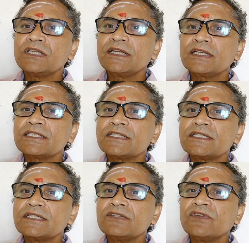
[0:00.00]
let
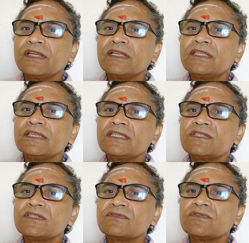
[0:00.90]
us divide
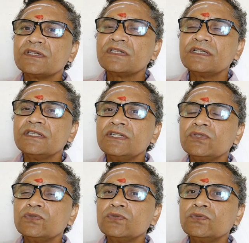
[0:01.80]
this word
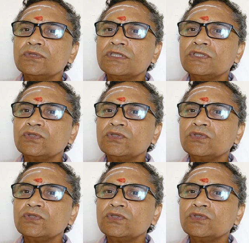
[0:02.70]
into the